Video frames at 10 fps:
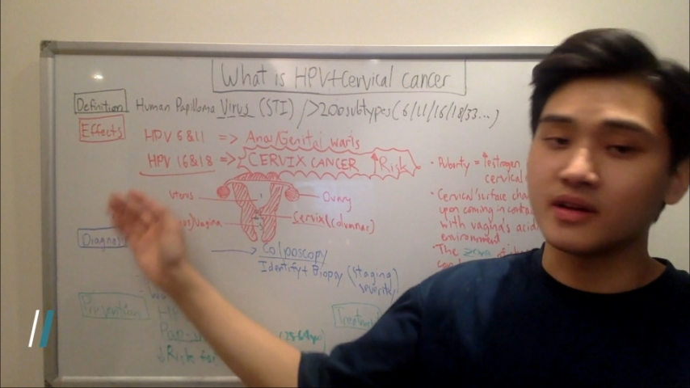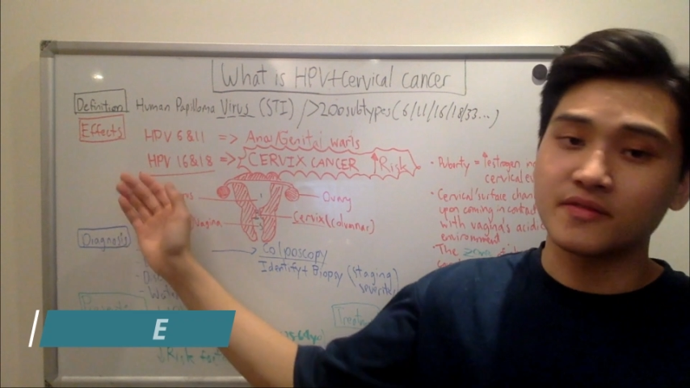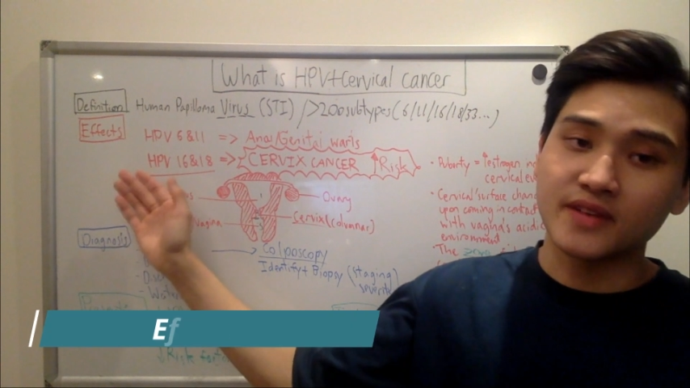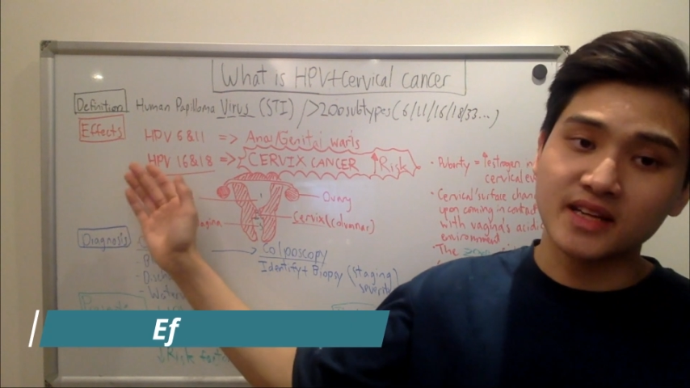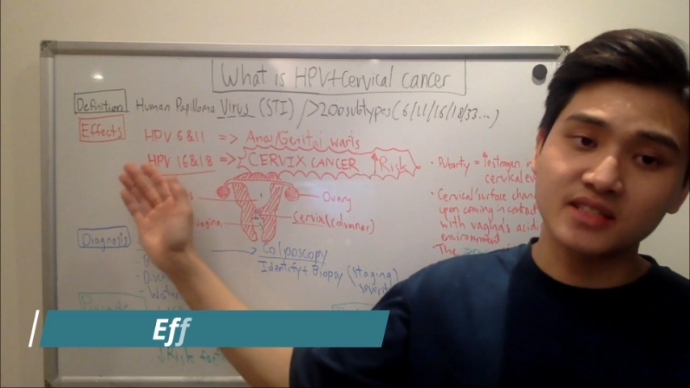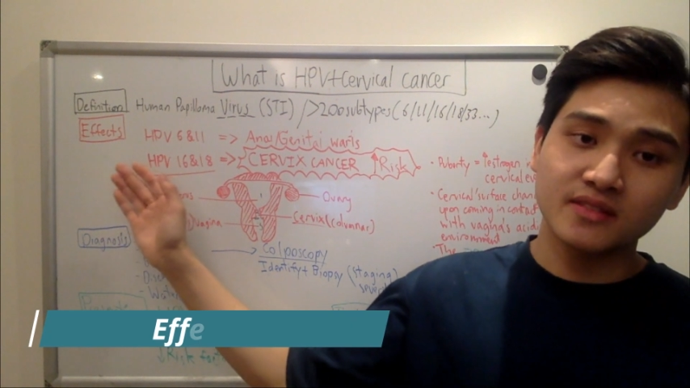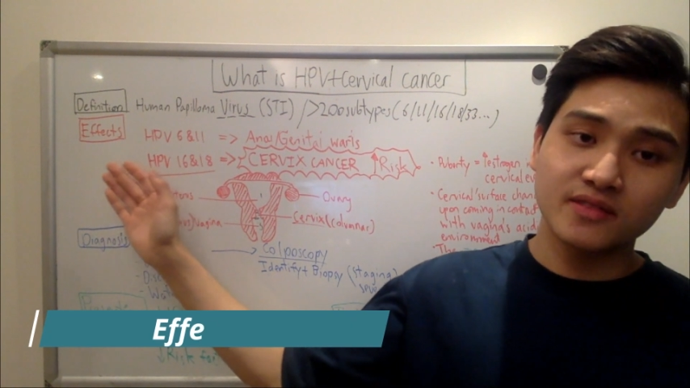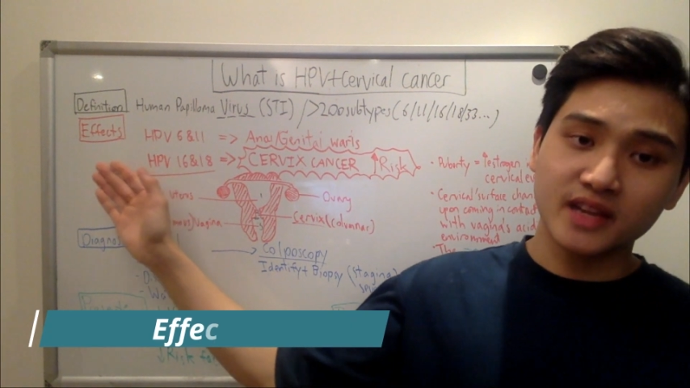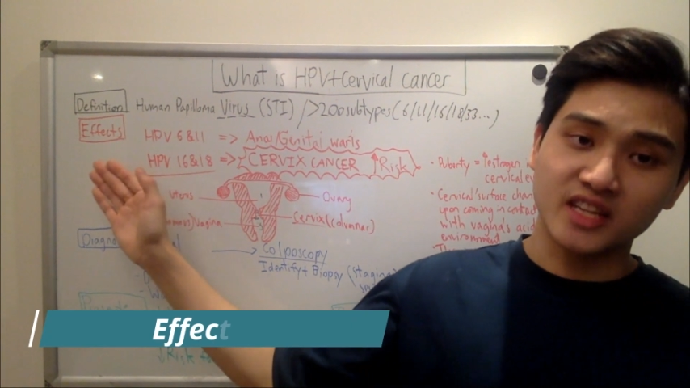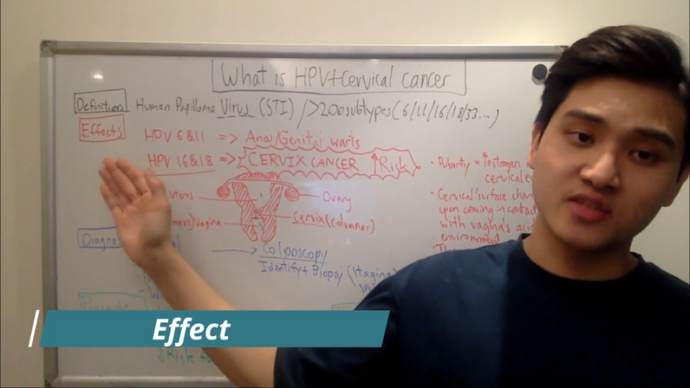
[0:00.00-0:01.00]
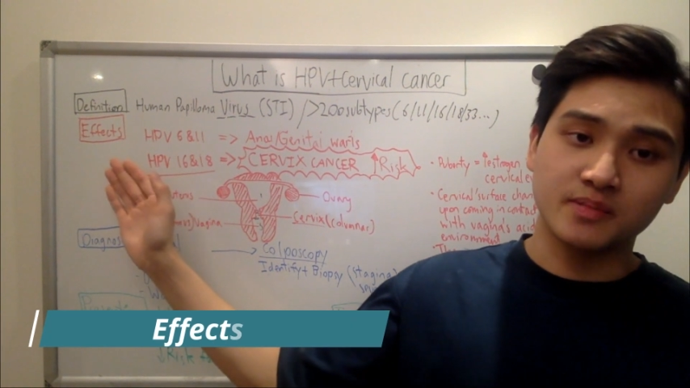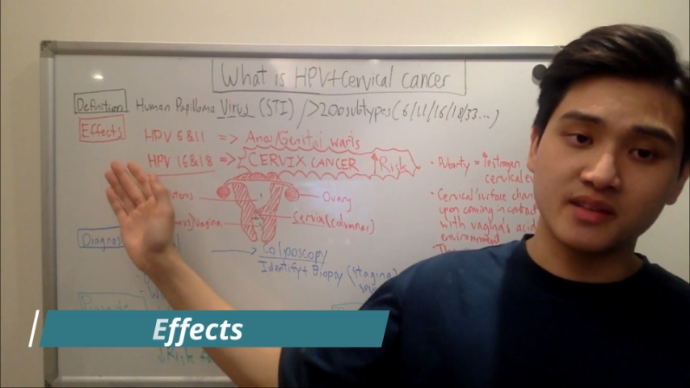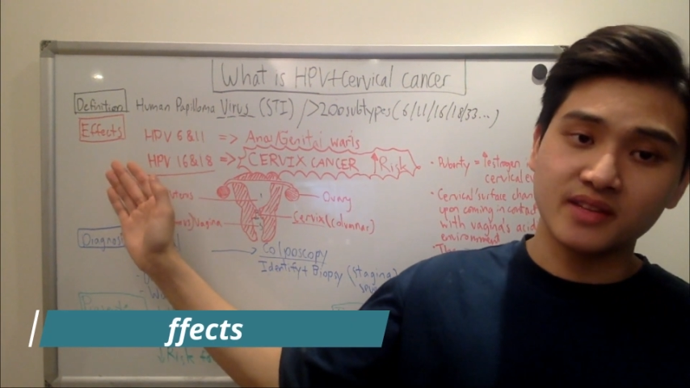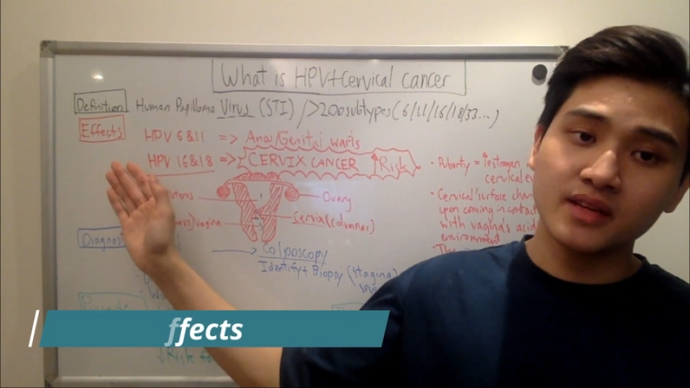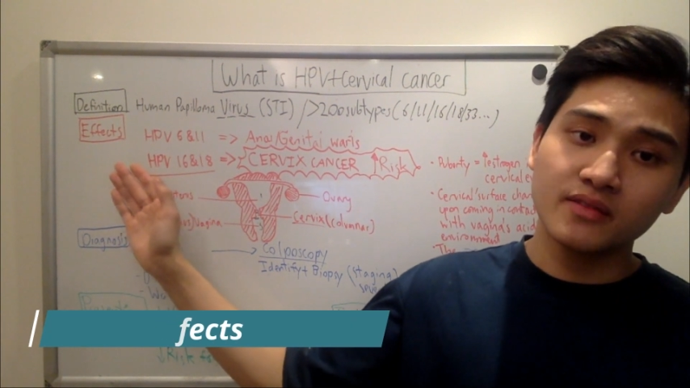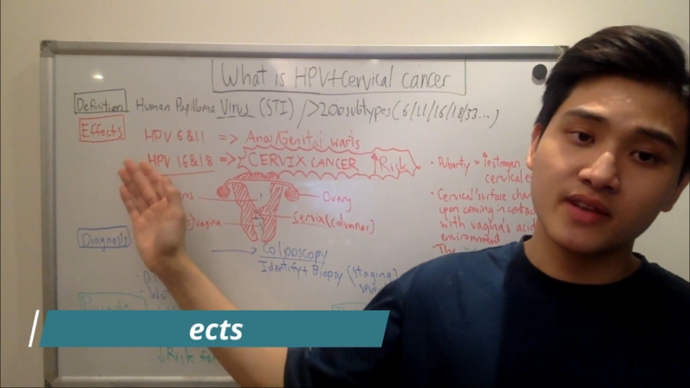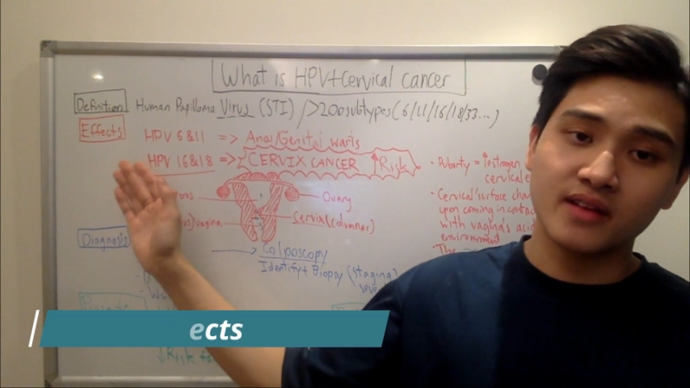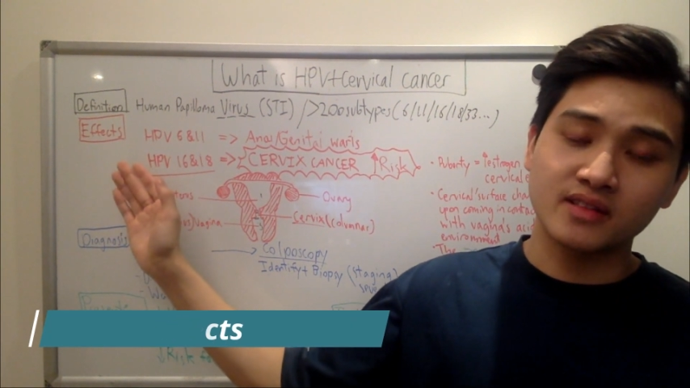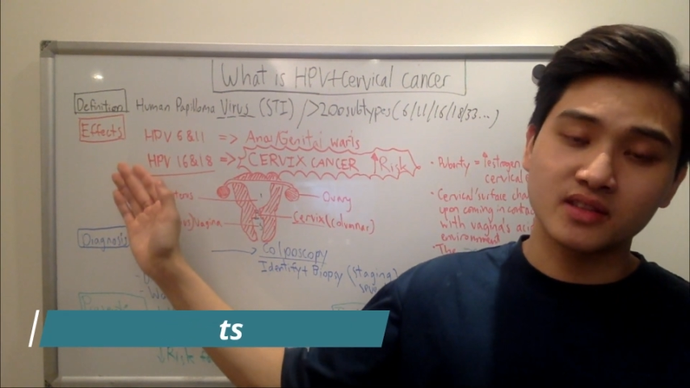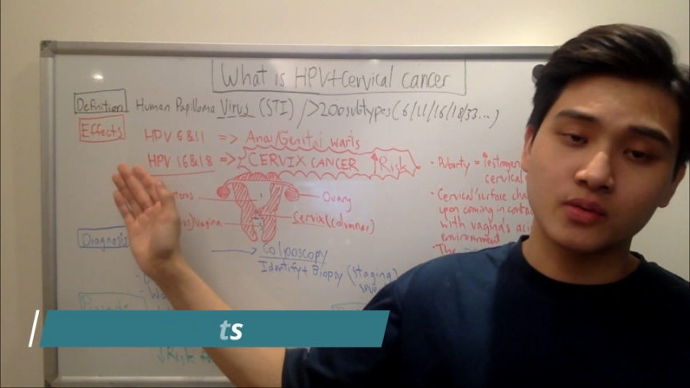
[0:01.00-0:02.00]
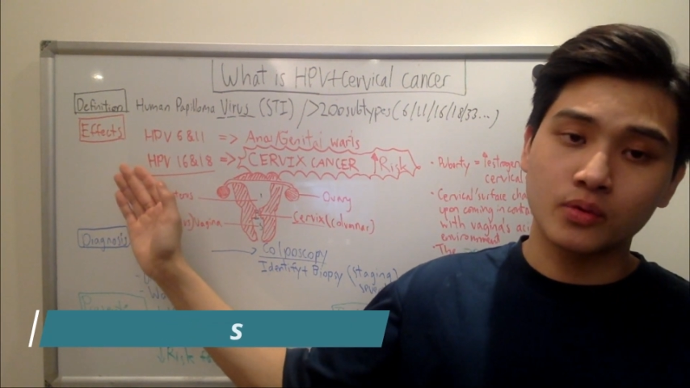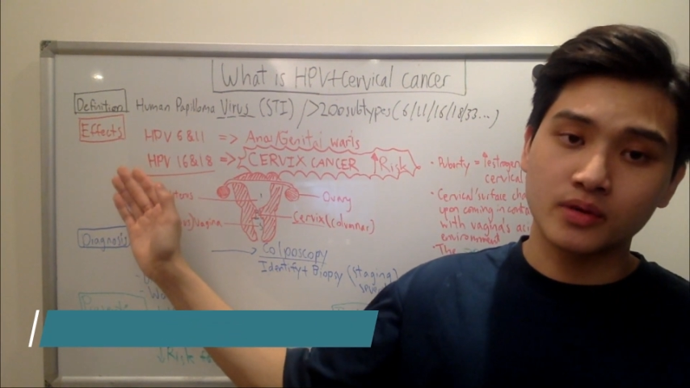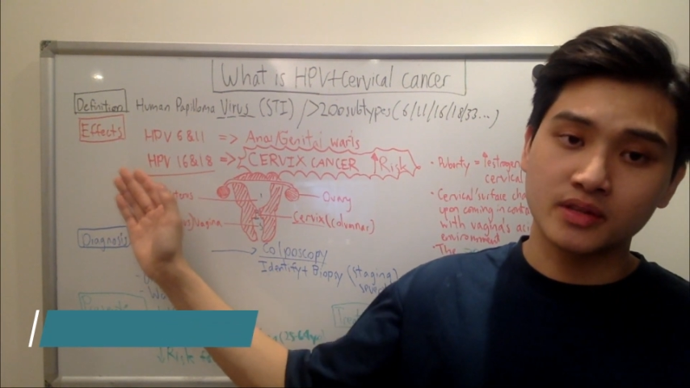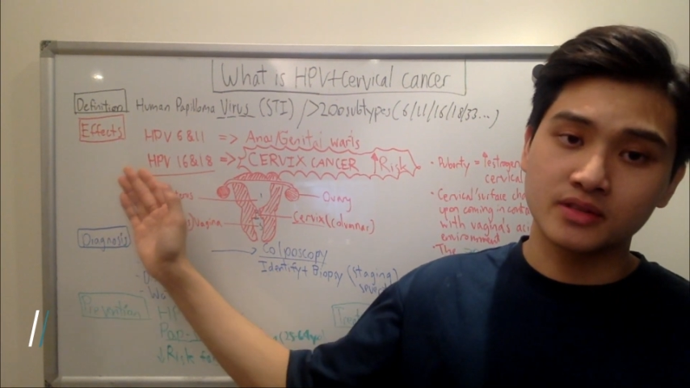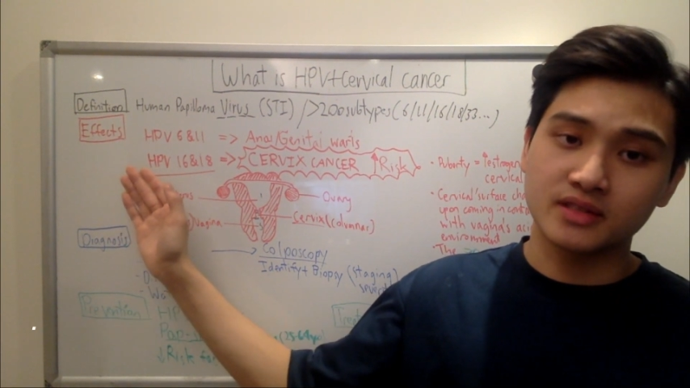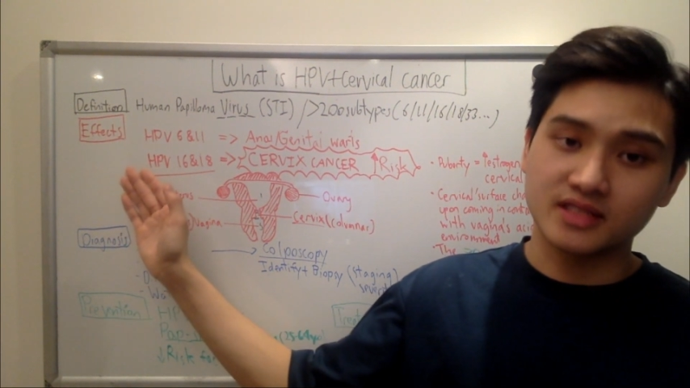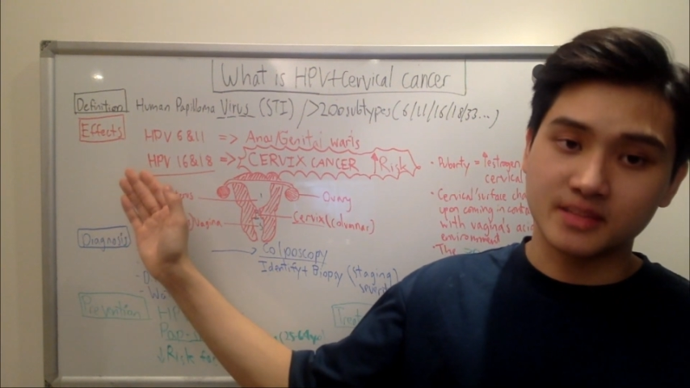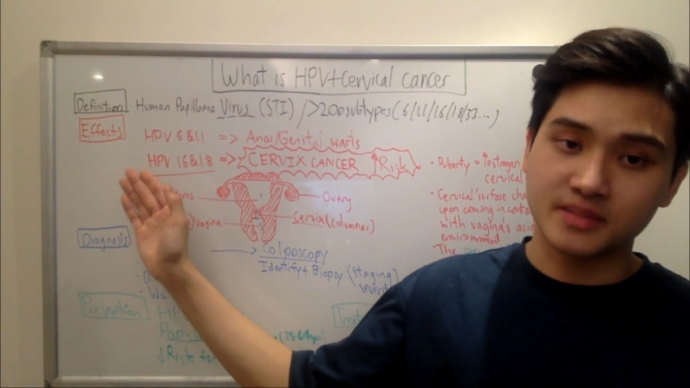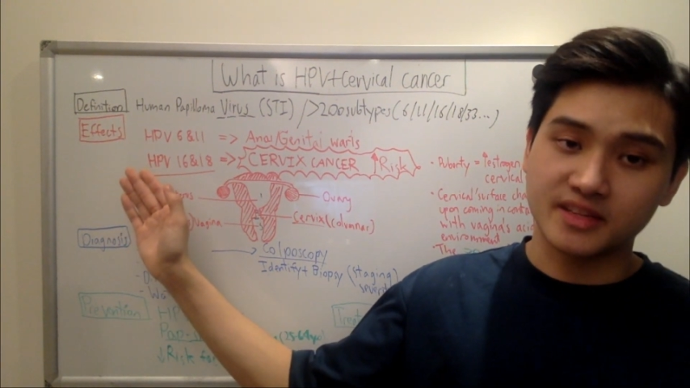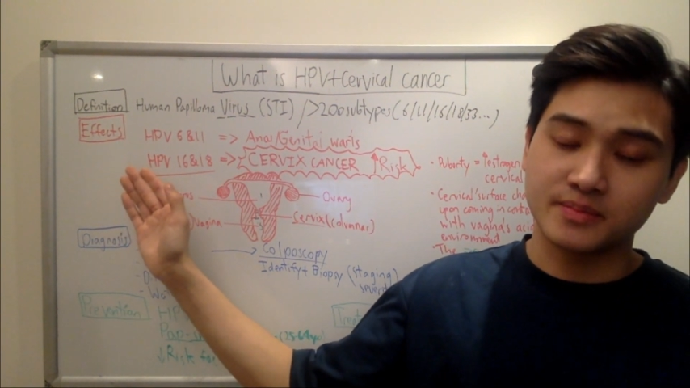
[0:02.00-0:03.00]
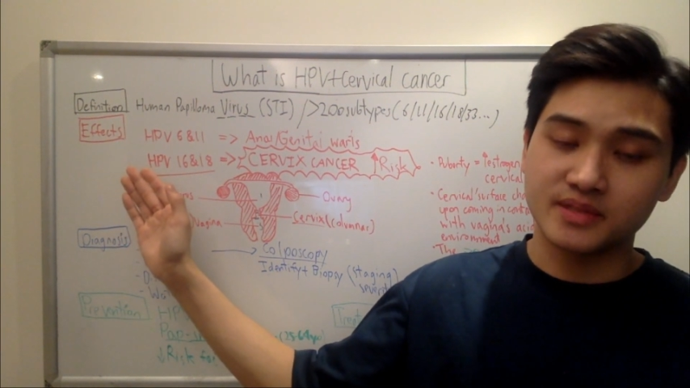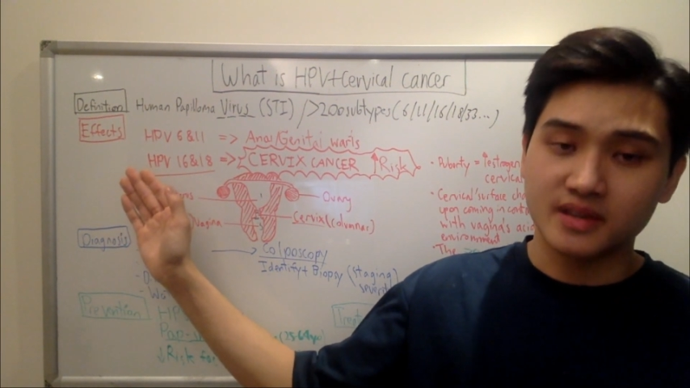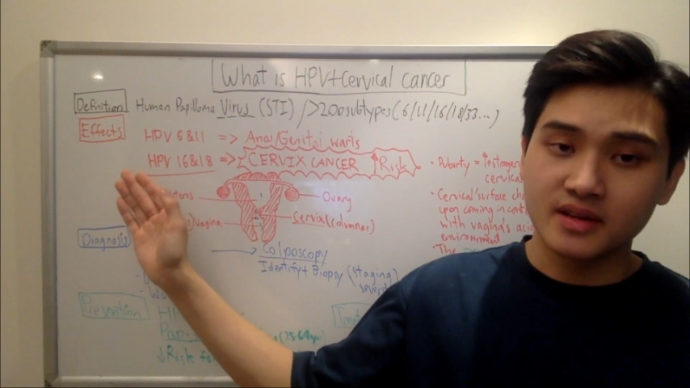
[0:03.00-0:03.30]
The effects of the HPV varies according to the subtypes.